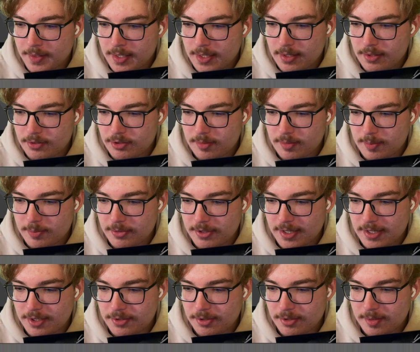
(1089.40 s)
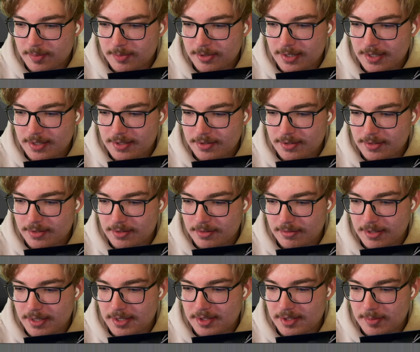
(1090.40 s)
Drop the price,
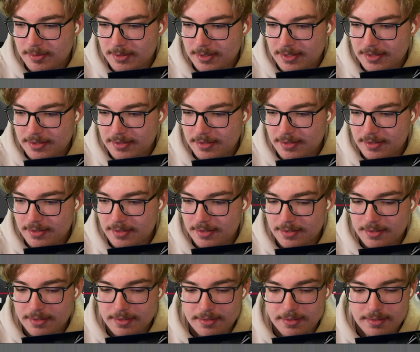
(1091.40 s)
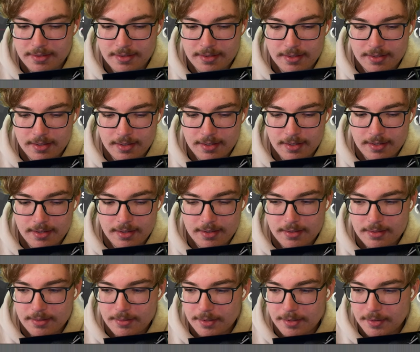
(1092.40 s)
raise the price.
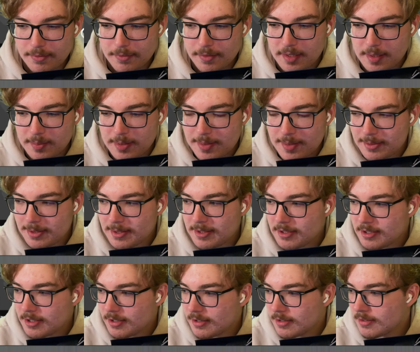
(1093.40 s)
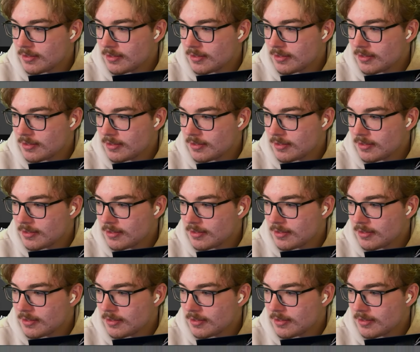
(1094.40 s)
Very funny people in the chat.